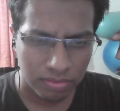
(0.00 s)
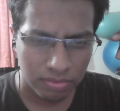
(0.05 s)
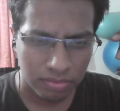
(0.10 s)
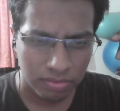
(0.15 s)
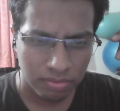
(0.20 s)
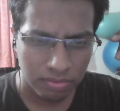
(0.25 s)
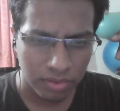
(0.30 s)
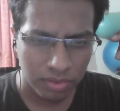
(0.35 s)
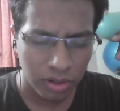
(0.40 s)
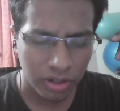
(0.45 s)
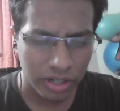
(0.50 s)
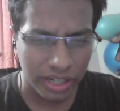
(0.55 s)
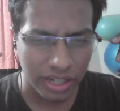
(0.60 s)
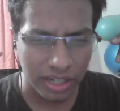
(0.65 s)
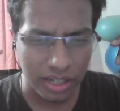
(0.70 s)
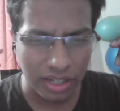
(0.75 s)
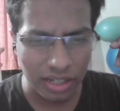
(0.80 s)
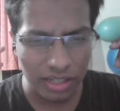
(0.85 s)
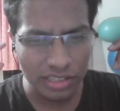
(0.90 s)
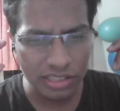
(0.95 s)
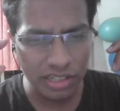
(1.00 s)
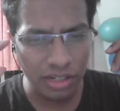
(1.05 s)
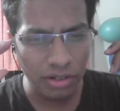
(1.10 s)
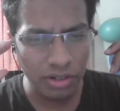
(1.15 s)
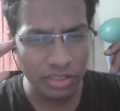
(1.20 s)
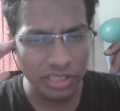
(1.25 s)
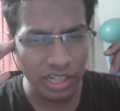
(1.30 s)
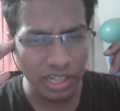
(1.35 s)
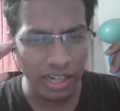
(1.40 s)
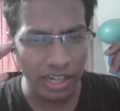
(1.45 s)
Okay, it
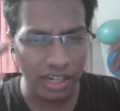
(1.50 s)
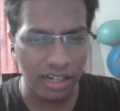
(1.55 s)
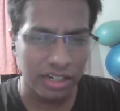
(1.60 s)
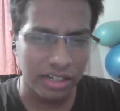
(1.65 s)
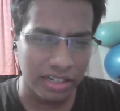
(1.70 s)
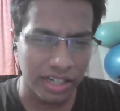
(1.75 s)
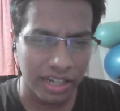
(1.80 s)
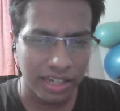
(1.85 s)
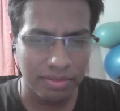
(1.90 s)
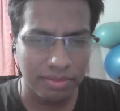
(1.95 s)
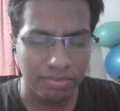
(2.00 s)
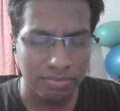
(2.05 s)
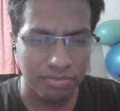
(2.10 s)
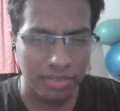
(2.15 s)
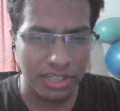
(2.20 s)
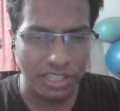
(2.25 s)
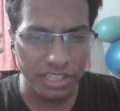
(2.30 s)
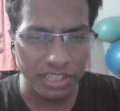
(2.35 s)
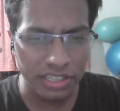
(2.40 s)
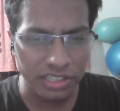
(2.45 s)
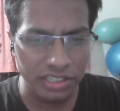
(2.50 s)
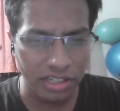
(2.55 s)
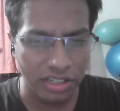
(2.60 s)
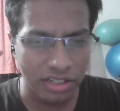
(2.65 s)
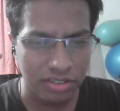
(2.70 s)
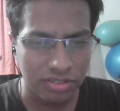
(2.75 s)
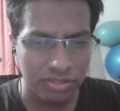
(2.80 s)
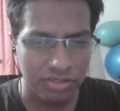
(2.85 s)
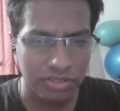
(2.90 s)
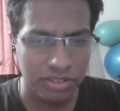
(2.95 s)
looks like a time machine sort
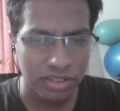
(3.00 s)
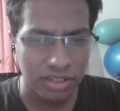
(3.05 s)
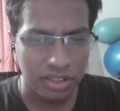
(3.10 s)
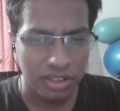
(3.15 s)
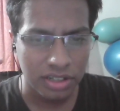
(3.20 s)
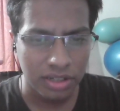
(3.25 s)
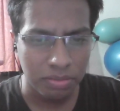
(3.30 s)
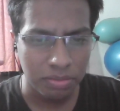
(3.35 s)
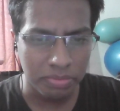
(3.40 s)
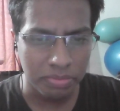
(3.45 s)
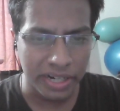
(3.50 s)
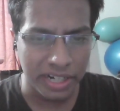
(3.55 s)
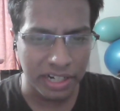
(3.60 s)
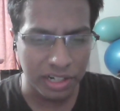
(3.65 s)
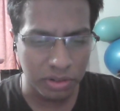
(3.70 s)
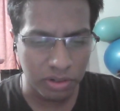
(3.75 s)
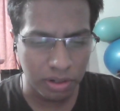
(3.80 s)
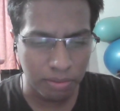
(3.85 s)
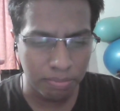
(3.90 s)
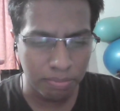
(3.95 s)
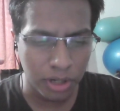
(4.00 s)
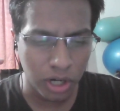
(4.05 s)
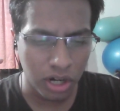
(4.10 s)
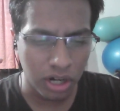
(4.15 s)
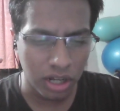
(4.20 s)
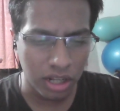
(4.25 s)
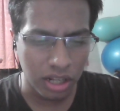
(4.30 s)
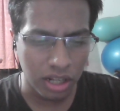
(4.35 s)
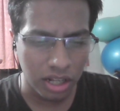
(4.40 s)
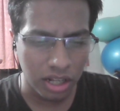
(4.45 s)
of made into a ball.